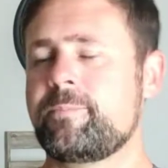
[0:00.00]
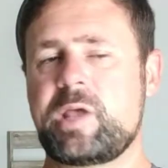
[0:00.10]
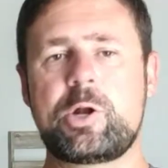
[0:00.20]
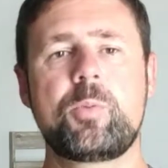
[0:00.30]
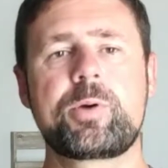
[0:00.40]

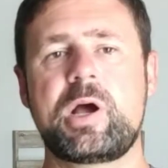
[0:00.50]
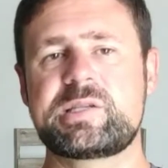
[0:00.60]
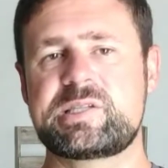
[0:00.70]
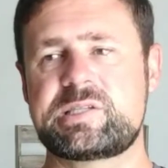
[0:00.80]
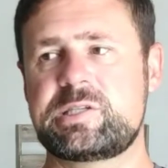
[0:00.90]
That whole
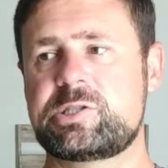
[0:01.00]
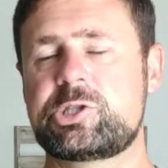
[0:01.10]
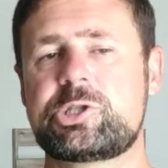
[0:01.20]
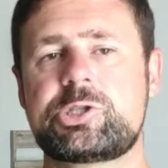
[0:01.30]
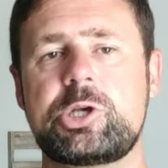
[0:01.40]
process is
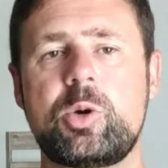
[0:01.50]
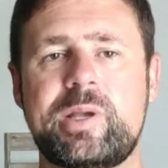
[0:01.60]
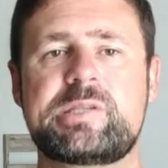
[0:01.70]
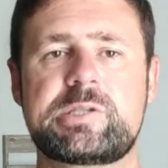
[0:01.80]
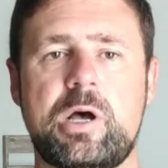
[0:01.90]
so
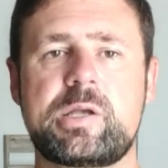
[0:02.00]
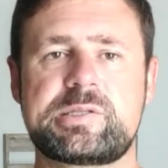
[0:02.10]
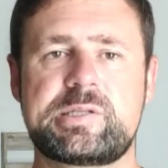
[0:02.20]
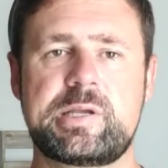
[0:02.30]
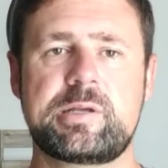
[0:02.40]

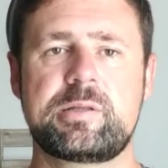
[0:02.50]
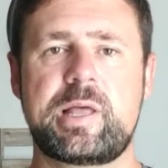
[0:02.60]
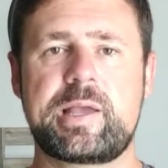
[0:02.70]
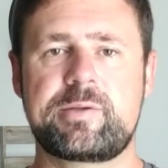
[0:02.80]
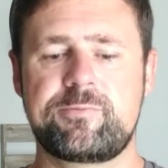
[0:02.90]
exhausting,
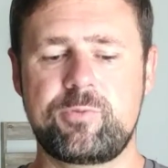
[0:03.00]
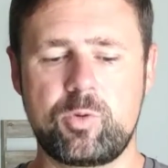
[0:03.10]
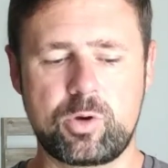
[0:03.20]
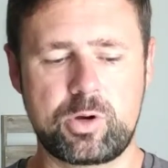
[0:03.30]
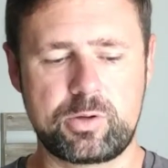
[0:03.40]
like
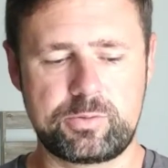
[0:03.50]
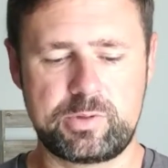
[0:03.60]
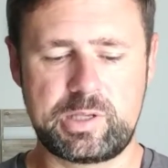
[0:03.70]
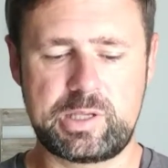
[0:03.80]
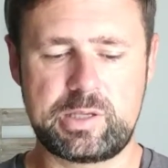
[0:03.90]
for
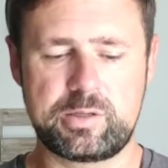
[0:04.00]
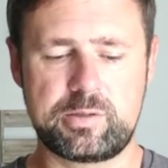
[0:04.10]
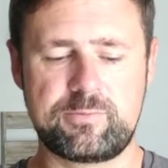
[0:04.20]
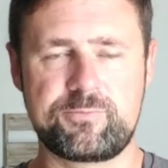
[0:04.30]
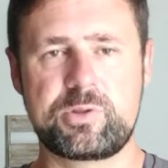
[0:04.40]

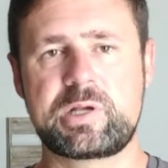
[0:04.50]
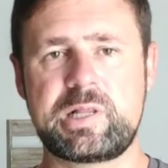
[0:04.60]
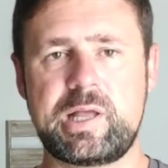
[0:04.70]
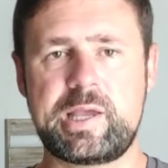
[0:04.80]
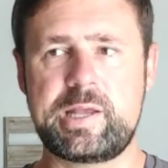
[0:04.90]
the
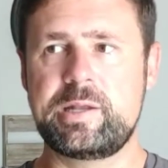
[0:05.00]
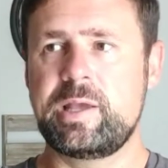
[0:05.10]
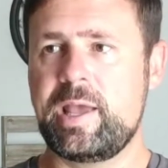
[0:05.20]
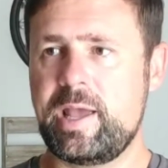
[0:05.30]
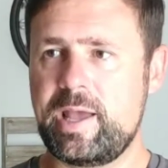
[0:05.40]
client,
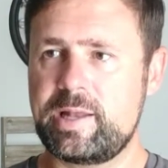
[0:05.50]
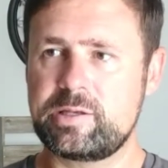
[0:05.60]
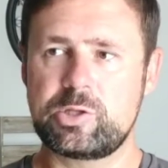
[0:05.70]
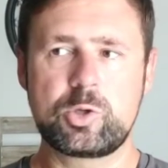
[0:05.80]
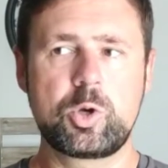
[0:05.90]

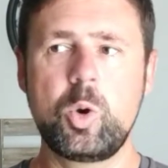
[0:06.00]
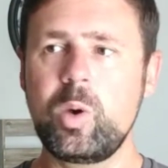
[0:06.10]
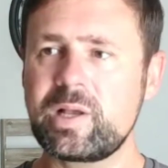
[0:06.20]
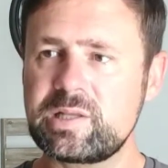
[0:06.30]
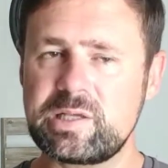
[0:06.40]
and you
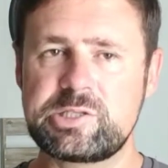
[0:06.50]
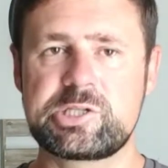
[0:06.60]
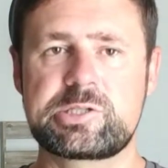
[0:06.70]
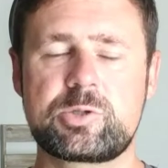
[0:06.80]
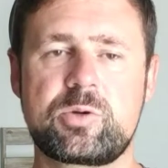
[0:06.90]
quickly
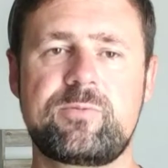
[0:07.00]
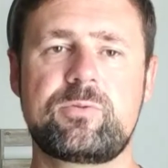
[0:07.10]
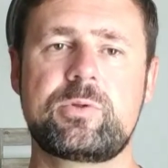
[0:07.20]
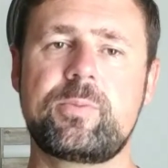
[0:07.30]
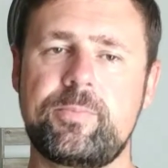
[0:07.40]
just
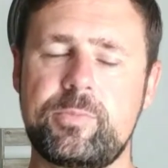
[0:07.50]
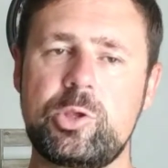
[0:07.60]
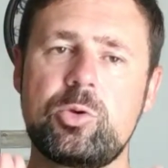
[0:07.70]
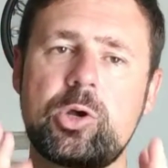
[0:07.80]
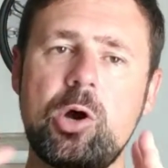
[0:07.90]

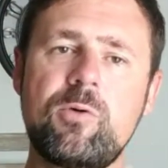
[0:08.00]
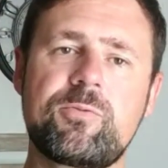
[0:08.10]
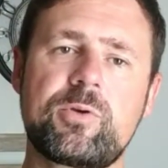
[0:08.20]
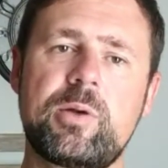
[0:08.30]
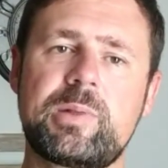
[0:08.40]
you go
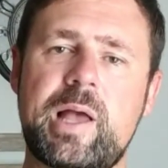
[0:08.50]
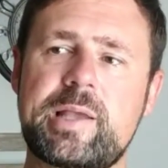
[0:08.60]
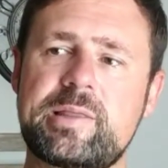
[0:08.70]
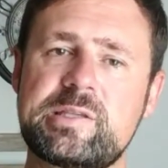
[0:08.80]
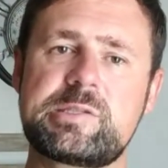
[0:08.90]
from
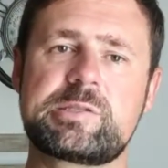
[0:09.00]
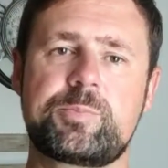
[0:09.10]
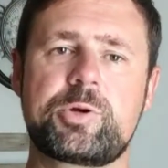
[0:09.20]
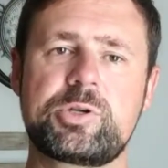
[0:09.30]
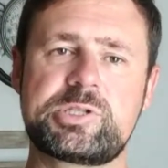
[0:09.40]
like, this is a
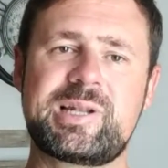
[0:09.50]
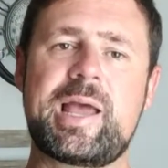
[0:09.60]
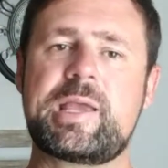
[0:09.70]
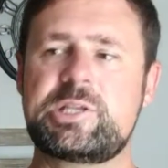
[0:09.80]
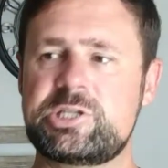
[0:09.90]
person
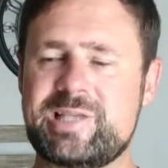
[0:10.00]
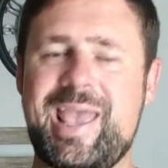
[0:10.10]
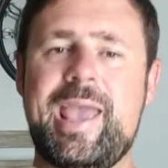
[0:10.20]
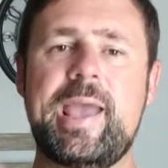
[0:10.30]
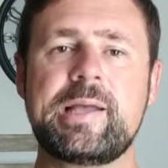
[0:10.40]
I can just
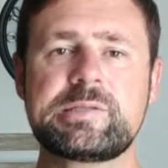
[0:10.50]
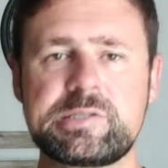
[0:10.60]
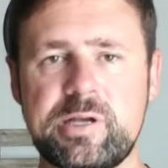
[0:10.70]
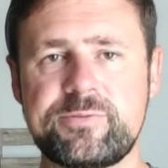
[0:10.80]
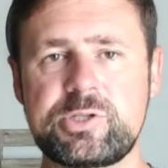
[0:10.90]
hand
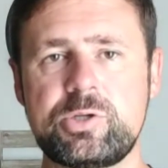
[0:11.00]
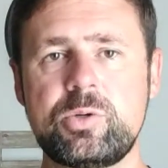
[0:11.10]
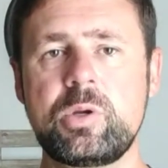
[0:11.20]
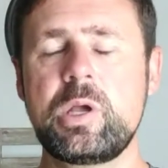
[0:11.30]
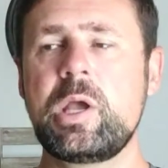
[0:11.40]
stuff to